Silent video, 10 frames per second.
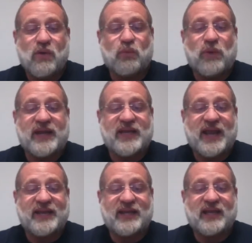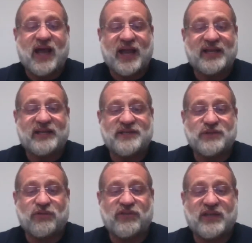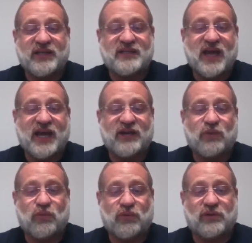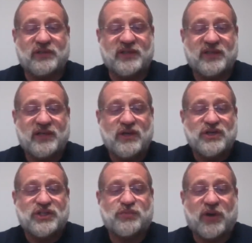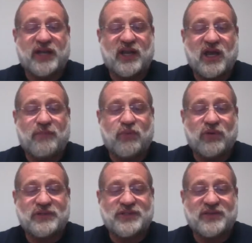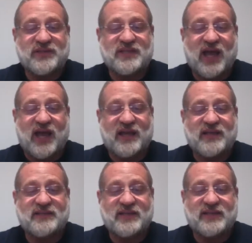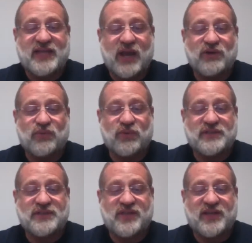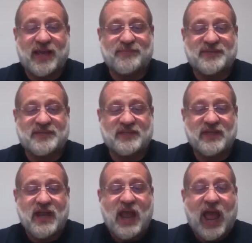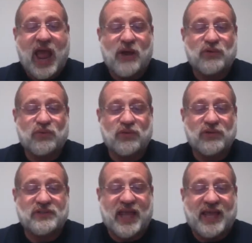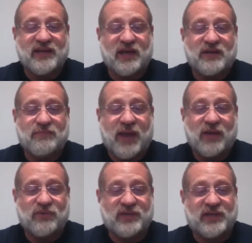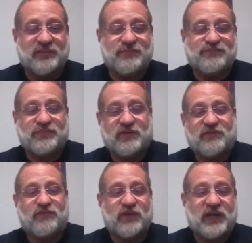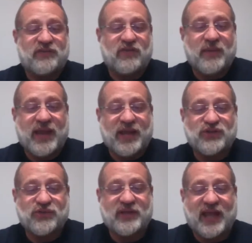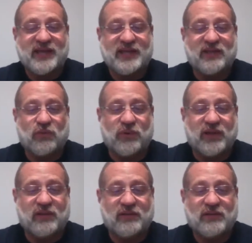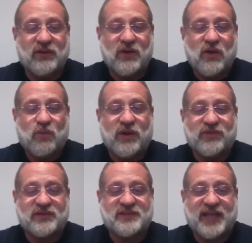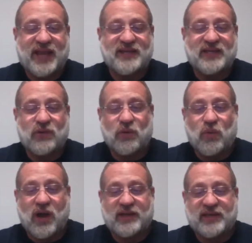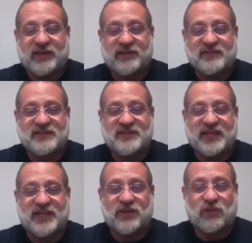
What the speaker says: radiating kindness over the entire world, spreading upwards to the skies and downwards to the depths, outwards and unbounded, freed from hatred and ill will, whether standing or walking, seated